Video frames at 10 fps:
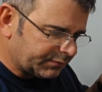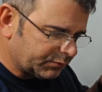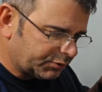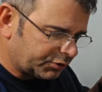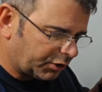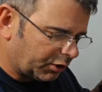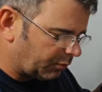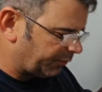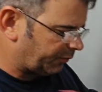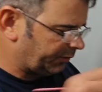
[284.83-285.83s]
I'm just going to go
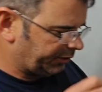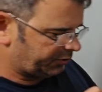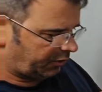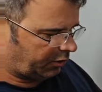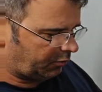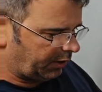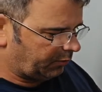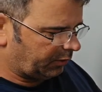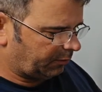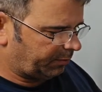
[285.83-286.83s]
with a really dark gray. We're
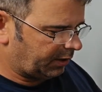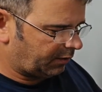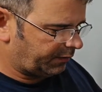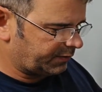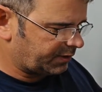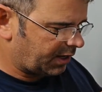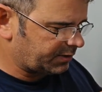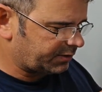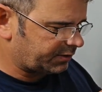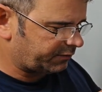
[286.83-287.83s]
going to paint all these
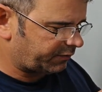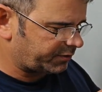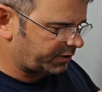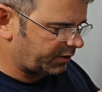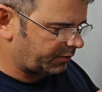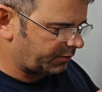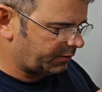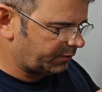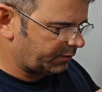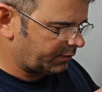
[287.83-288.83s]
guys as the first coat.
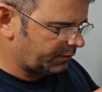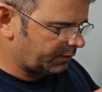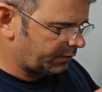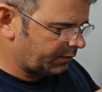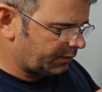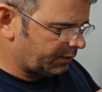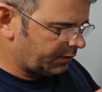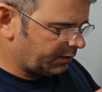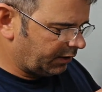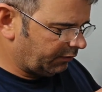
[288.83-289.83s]

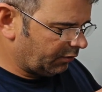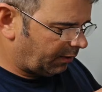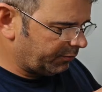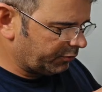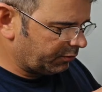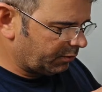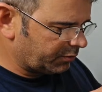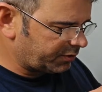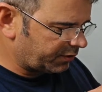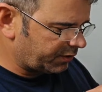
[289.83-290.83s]
Even though I'm doing
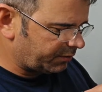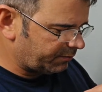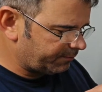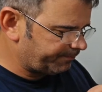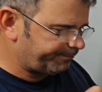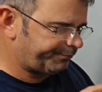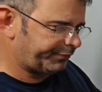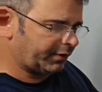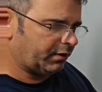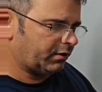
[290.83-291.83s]
most of
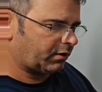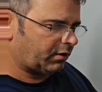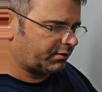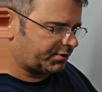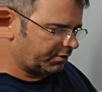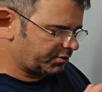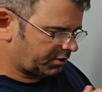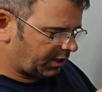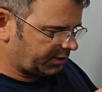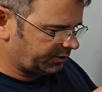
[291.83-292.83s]
call it
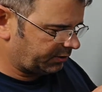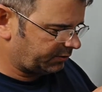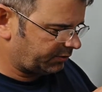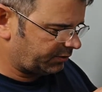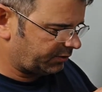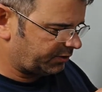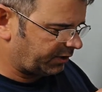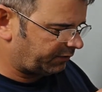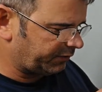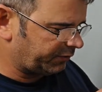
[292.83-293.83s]
socializing,
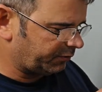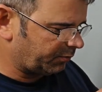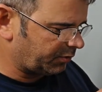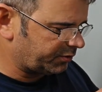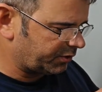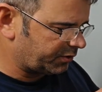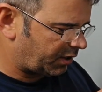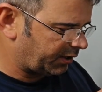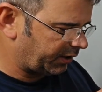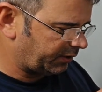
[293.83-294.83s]
definitely doing most of the
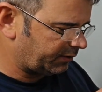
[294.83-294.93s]
talking.